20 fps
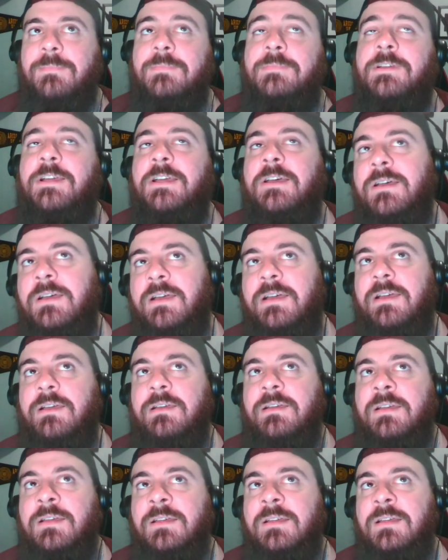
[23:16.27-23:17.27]
I
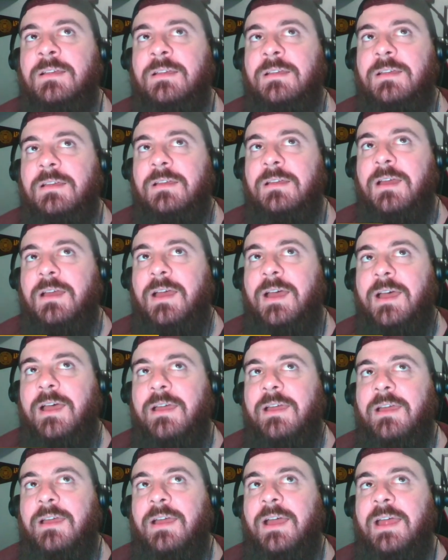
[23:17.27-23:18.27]

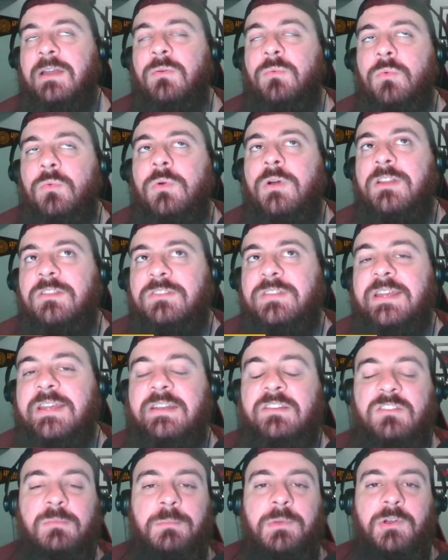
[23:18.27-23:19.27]
don't want to say
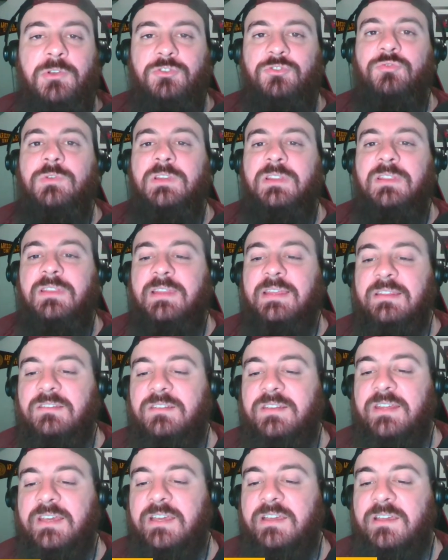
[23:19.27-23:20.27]
it's the most
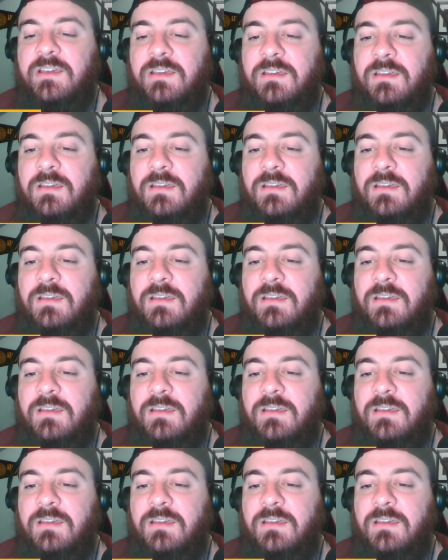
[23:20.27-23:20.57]
realistic,